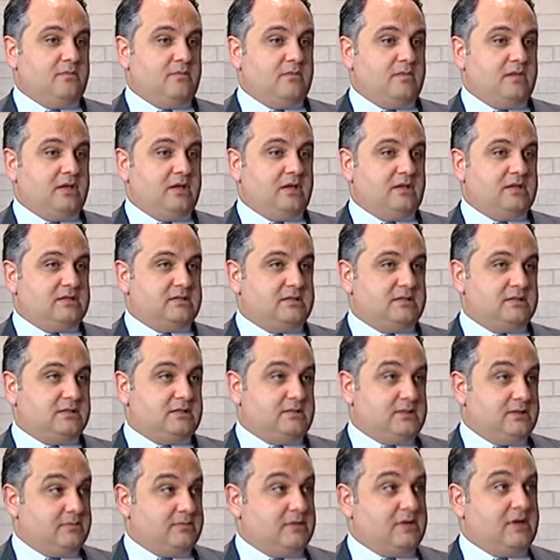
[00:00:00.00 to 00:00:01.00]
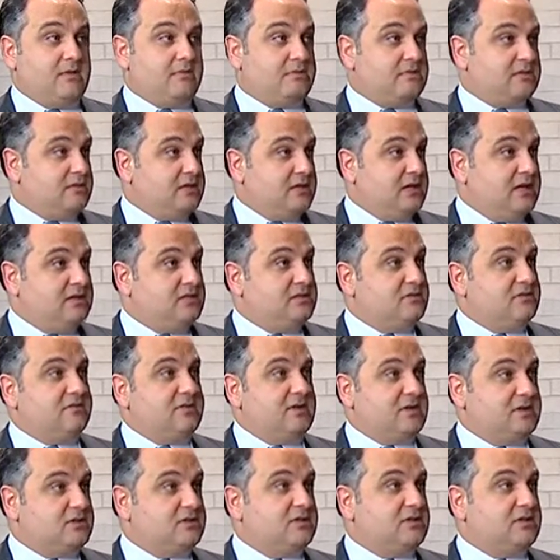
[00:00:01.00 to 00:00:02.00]
because sometimes
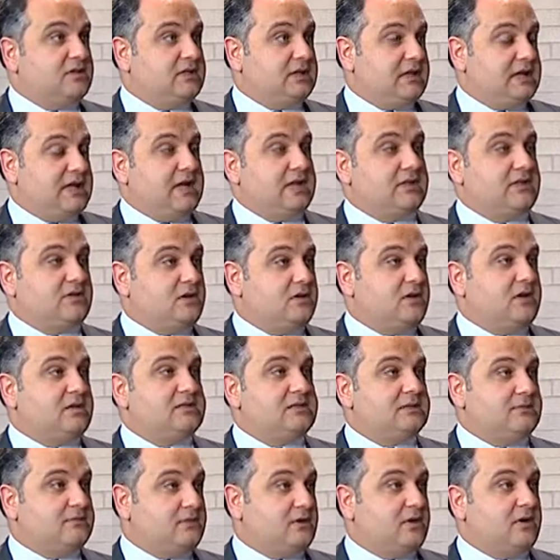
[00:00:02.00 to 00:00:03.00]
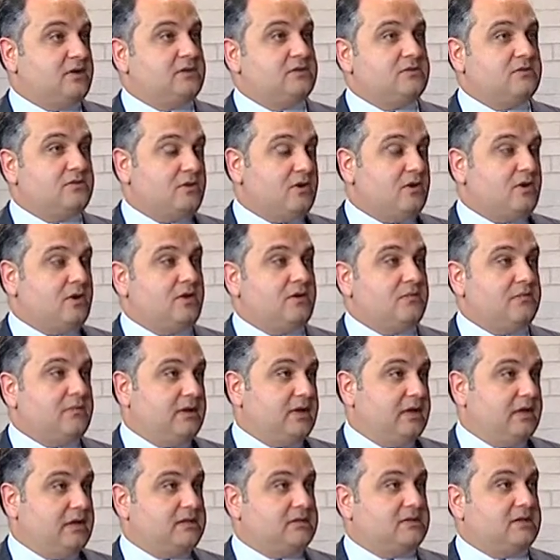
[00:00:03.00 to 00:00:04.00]
intervention can cause them undue harm
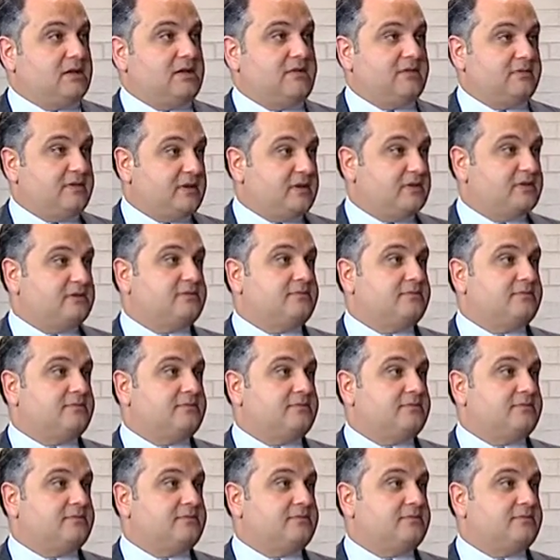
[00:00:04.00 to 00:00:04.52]
and side effects.